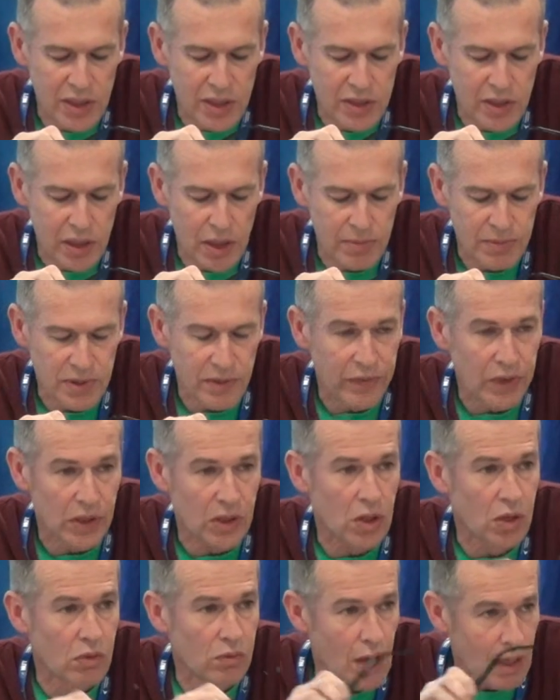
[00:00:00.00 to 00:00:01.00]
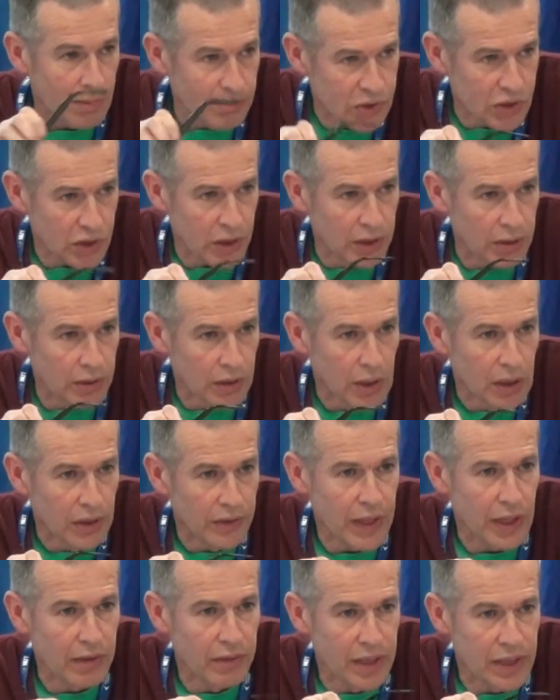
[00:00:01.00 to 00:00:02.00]
in terms of the corruption
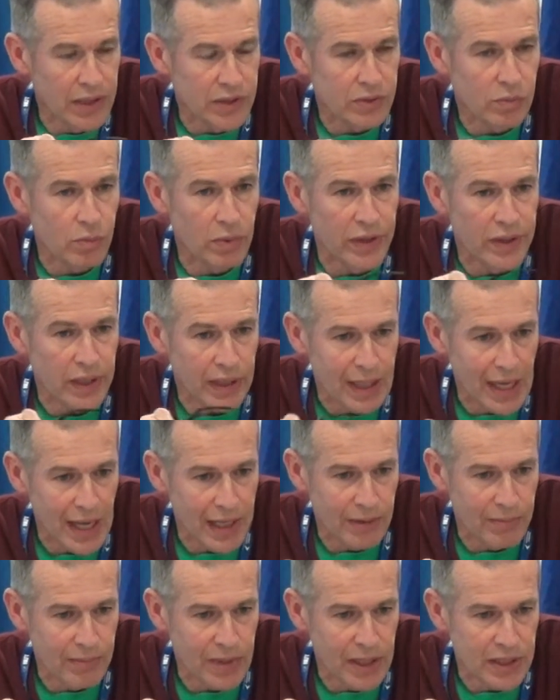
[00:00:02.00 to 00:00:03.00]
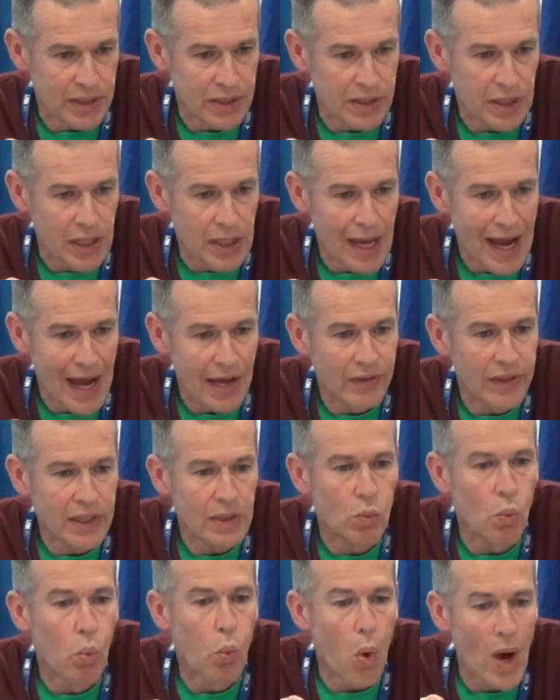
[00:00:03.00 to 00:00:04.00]
there is with academies and the
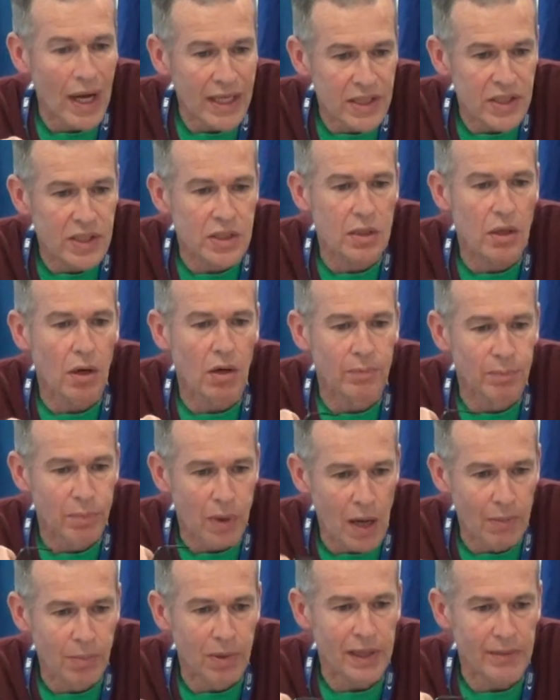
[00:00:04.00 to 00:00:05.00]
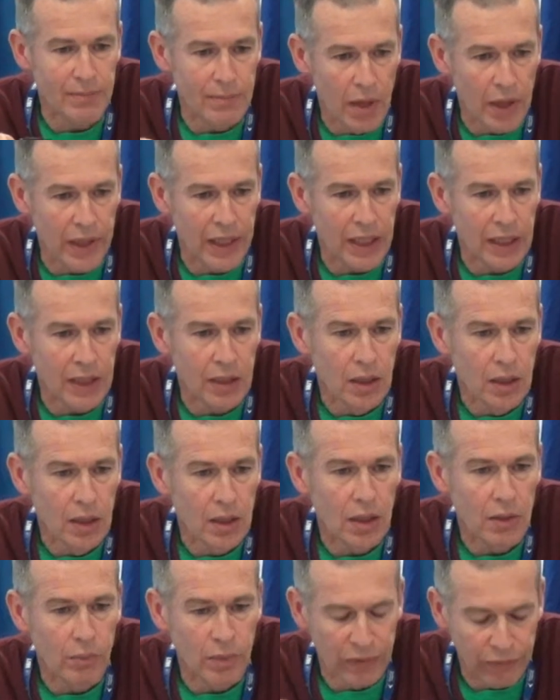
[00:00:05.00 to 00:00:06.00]
waste of public money
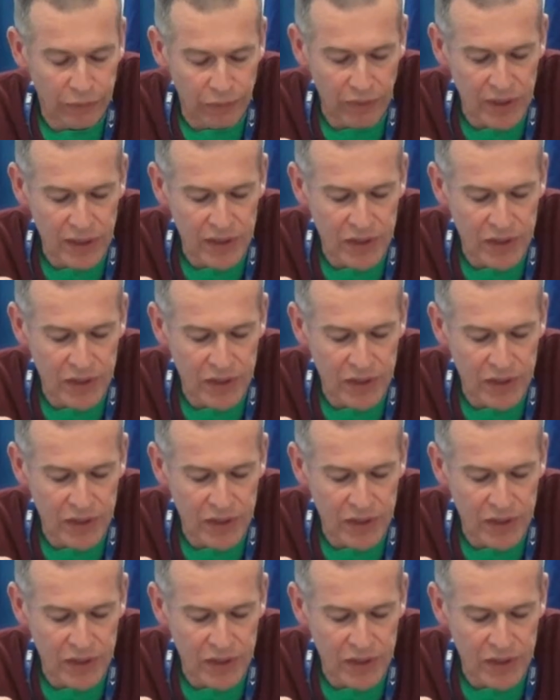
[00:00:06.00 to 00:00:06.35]
with free